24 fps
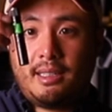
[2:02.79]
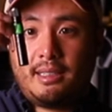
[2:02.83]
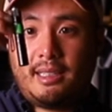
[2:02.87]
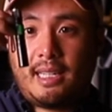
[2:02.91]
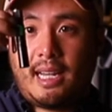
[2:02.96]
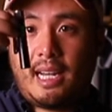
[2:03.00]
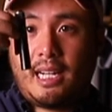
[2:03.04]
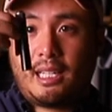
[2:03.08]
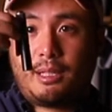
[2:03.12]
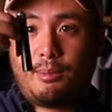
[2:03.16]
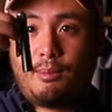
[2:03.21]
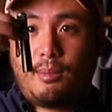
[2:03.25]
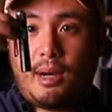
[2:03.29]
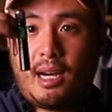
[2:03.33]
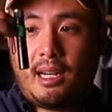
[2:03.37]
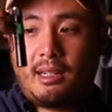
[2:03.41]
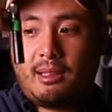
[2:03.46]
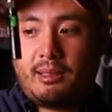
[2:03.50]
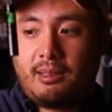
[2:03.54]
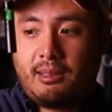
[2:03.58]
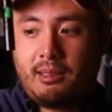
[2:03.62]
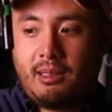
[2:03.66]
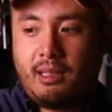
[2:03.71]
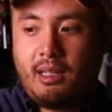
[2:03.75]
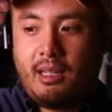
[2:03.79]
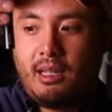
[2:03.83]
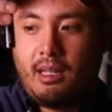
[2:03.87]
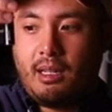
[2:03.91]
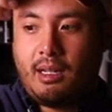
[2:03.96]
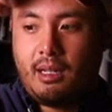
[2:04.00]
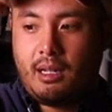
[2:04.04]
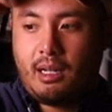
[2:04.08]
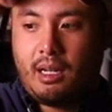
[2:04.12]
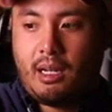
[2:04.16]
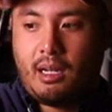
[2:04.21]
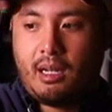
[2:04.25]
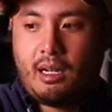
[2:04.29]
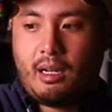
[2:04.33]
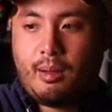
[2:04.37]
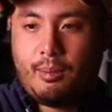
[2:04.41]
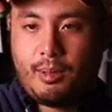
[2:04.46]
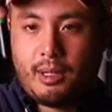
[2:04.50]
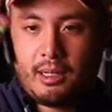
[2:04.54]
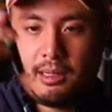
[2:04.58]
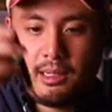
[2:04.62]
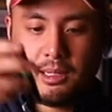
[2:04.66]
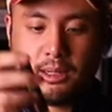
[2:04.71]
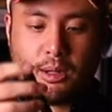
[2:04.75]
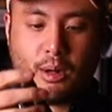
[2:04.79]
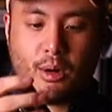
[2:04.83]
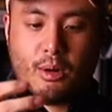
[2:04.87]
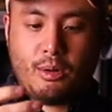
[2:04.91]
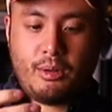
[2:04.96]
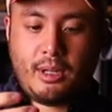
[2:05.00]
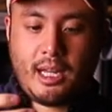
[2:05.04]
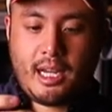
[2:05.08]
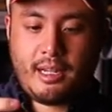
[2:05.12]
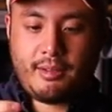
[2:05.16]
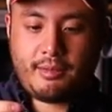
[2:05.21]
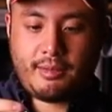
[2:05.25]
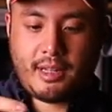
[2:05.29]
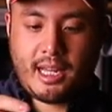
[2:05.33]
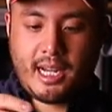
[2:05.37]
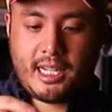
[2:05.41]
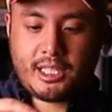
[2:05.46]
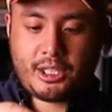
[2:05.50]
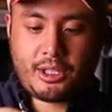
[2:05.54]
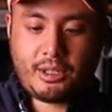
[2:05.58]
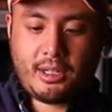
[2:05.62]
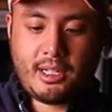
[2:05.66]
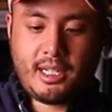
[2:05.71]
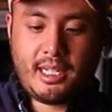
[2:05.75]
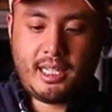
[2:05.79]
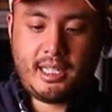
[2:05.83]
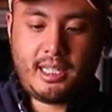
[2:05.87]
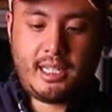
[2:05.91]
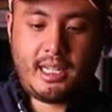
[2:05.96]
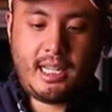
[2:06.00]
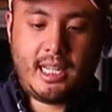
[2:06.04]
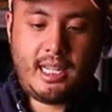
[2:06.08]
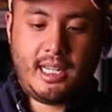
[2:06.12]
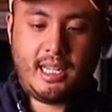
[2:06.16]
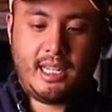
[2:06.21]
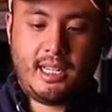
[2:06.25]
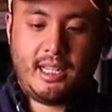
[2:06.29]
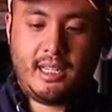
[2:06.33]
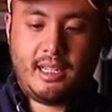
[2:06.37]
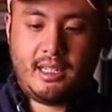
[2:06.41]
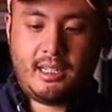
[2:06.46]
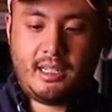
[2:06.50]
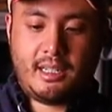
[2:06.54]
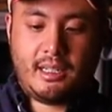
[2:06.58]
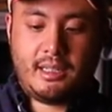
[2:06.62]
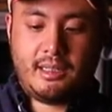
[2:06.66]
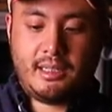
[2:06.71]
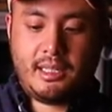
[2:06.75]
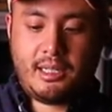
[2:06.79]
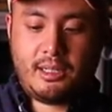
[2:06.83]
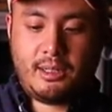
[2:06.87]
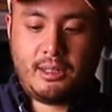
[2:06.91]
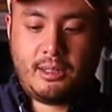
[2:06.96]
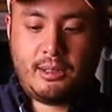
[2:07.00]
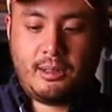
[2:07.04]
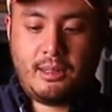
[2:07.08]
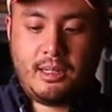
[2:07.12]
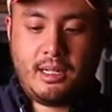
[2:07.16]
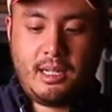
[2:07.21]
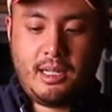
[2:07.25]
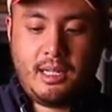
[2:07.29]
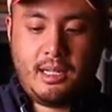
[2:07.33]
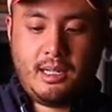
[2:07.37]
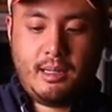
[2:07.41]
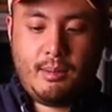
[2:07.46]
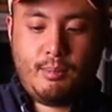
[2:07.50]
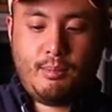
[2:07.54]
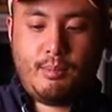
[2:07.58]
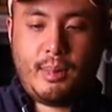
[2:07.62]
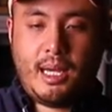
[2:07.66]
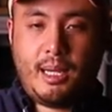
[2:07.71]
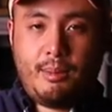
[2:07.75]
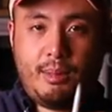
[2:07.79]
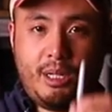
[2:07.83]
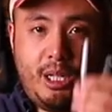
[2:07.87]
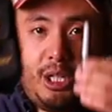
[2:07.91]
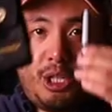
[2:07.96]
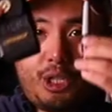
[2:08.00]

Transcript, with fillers: exact model, but a little Olight flashlight and a little baby